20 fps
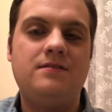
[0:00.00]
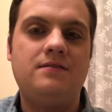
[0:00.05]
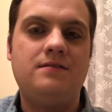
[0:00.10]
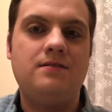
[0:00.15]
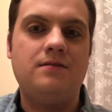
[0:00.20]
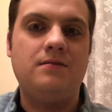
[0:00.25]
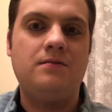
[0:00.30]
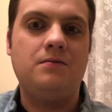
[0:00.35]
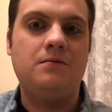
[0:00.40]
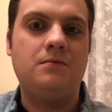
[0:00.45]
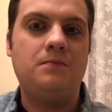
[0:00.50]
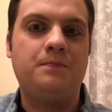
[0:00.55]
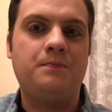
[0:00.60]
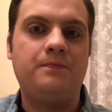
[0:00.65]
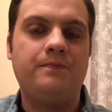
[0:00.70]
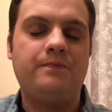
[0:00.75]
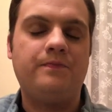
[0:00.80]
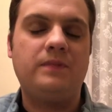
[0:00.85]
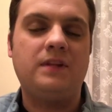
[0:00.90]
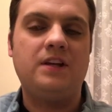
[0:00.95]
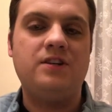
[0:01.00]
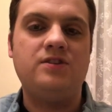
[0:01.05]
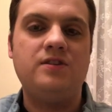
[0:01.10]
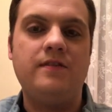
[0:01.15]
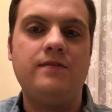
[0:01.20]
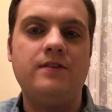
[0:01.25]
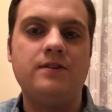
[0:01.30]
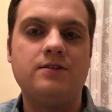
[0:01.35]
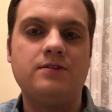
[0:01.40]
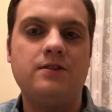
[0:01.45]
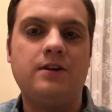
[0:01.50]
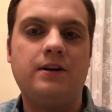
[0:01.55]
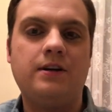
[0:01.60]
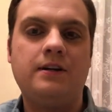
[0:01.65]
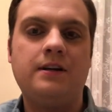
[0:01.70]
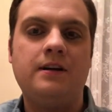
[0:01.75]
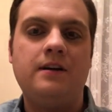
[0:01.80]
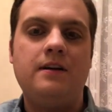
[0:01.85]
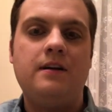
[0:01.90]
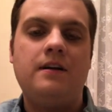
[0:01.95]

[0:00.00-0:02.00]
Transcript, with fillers: to achieve this look,